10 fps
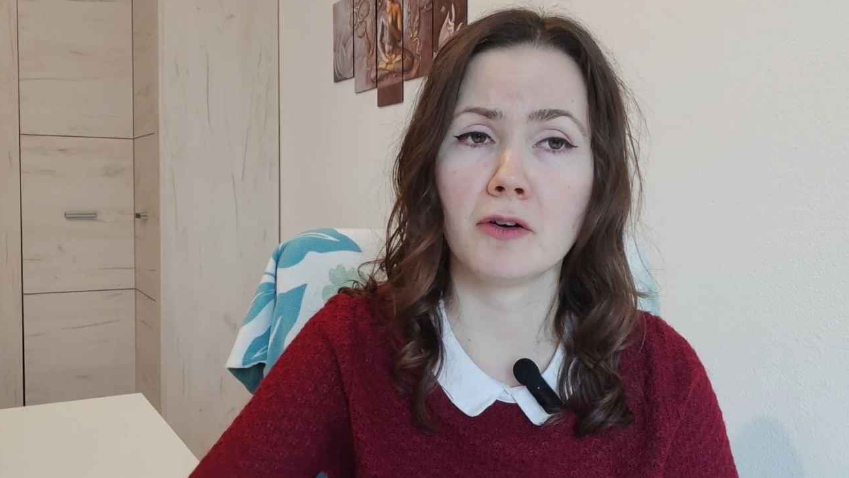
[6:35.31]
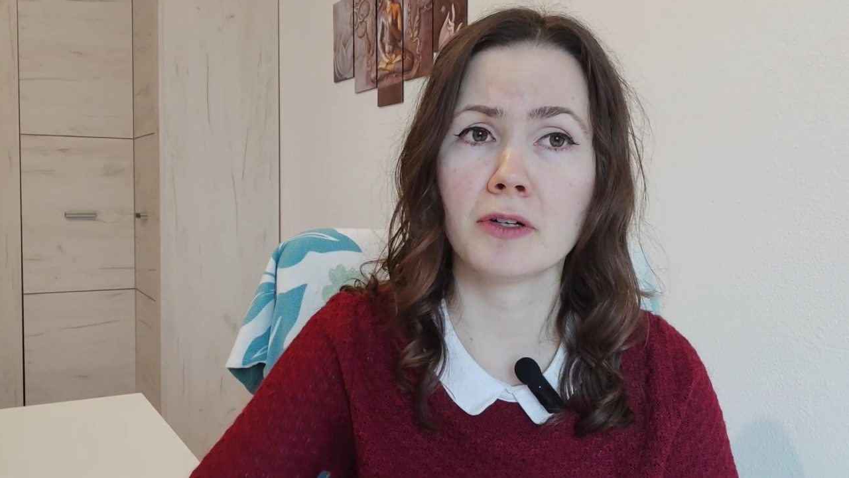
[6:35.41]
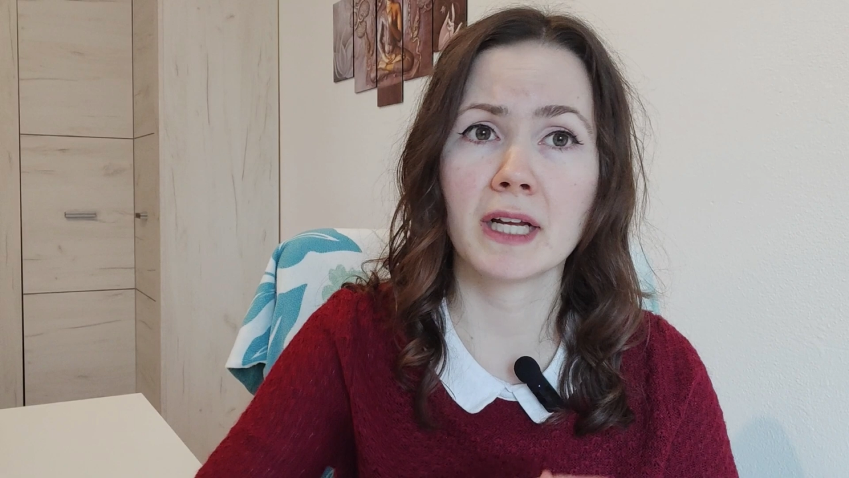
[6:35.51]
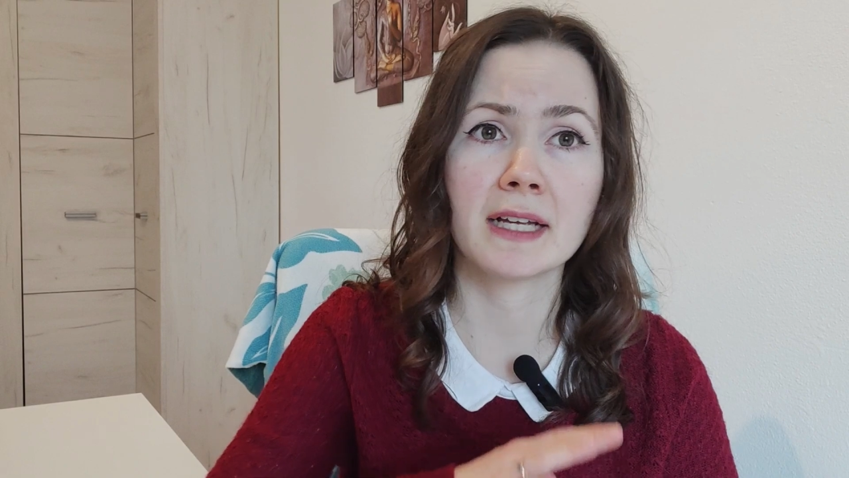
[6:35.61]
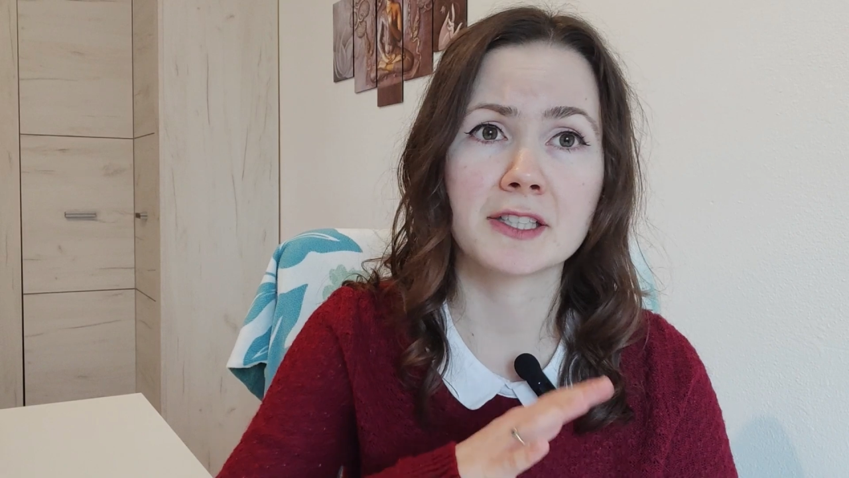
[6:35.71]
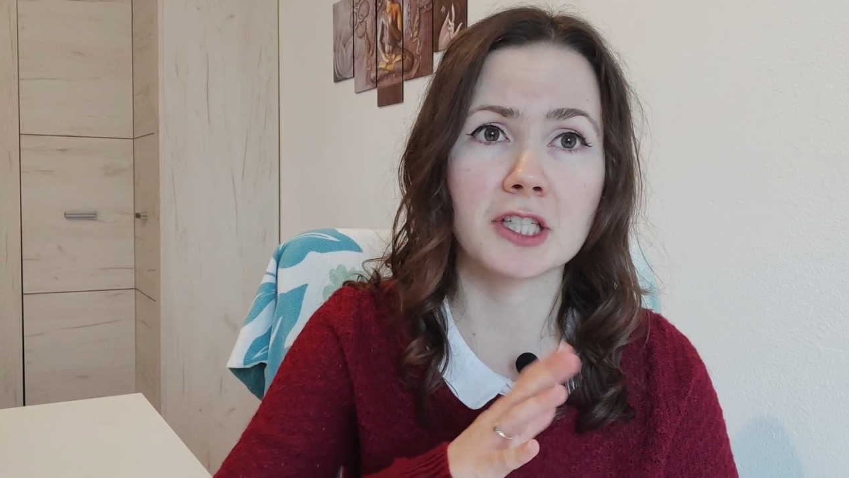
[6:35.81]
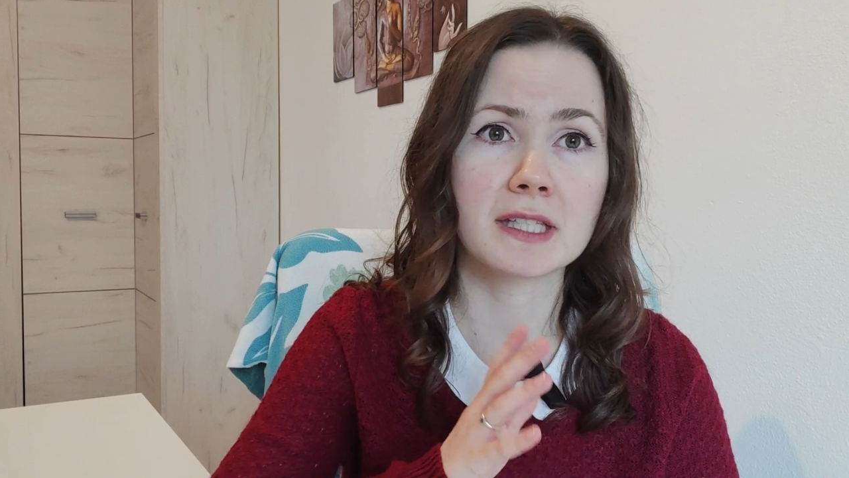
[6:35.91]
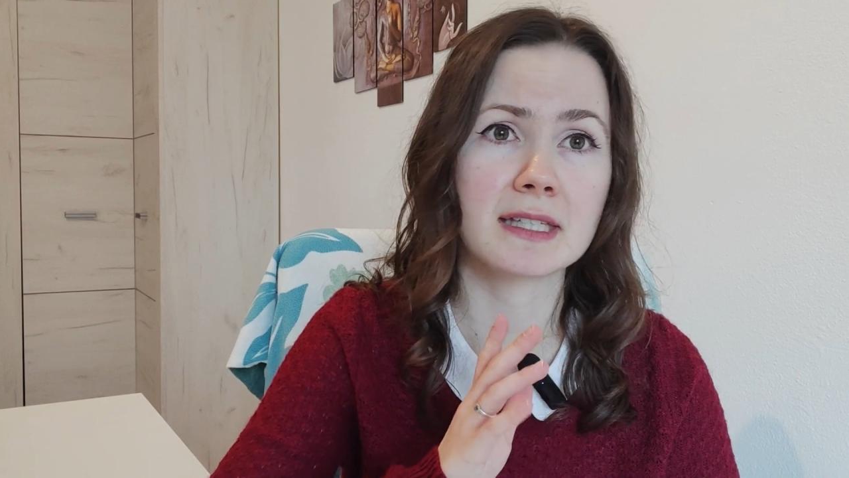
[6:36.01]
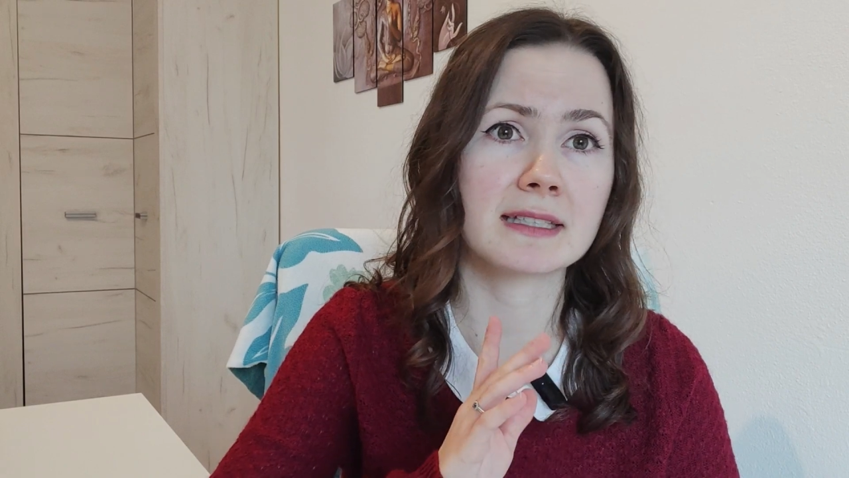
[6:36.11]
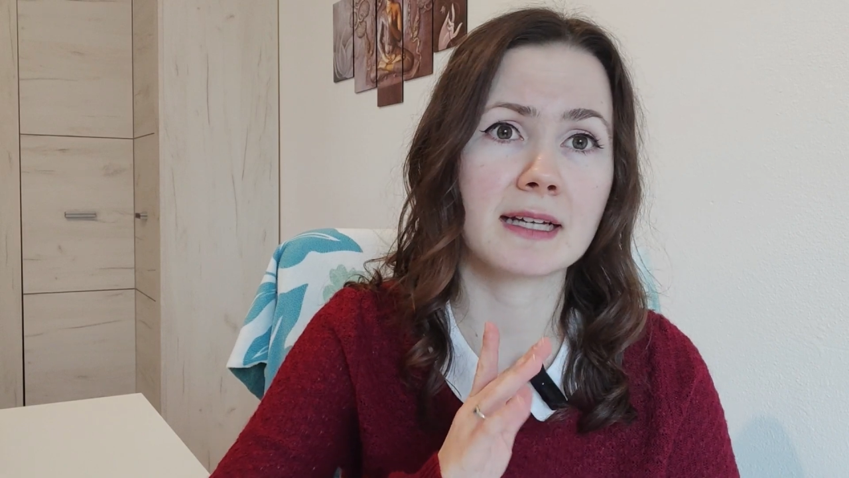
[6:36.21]
owner and
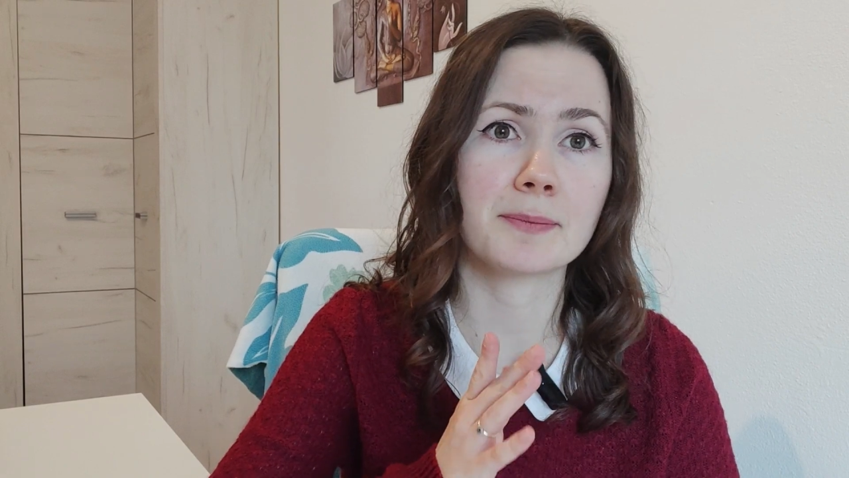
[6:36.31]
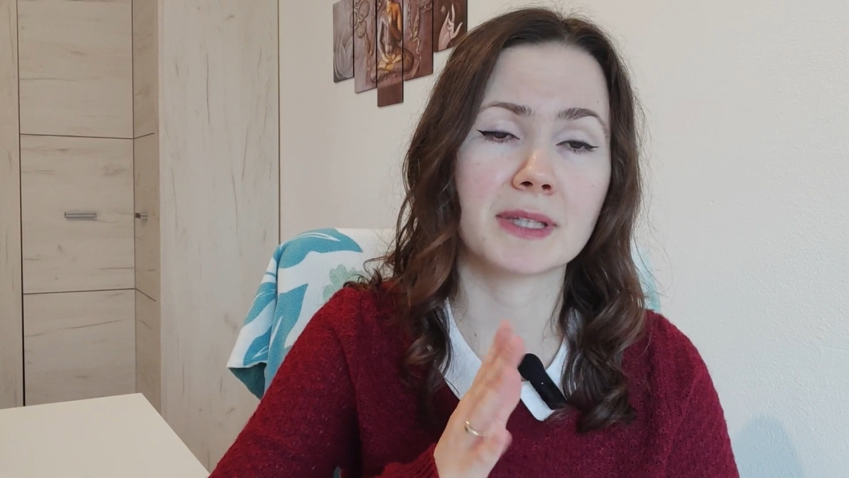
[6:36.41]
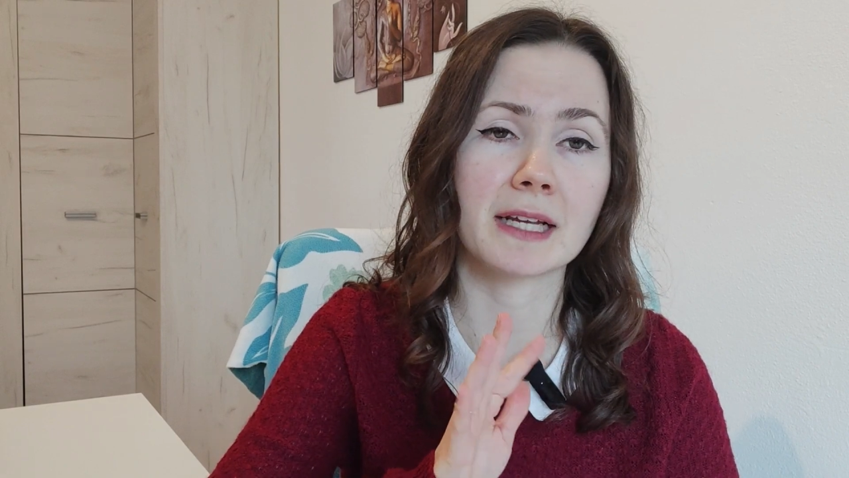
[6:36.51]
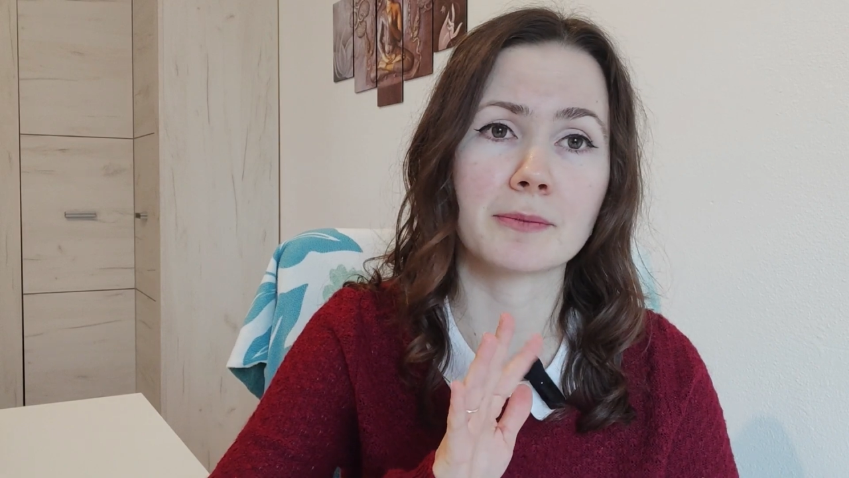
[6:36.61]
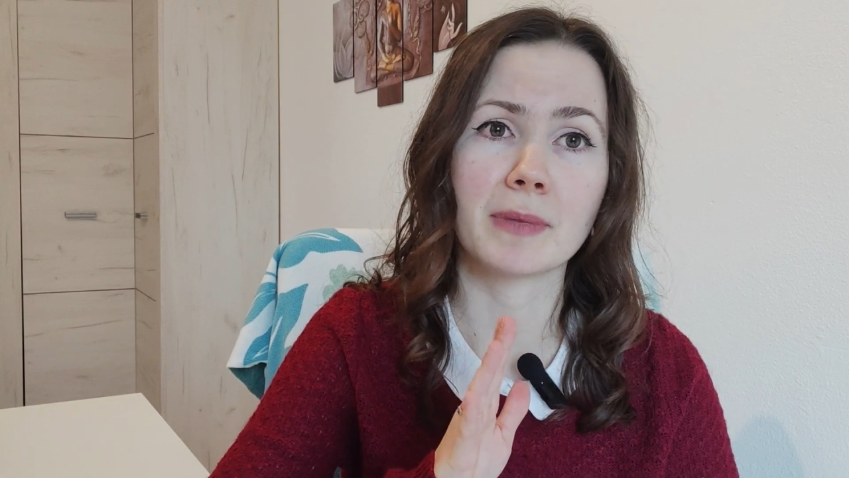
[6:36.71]
just adapt like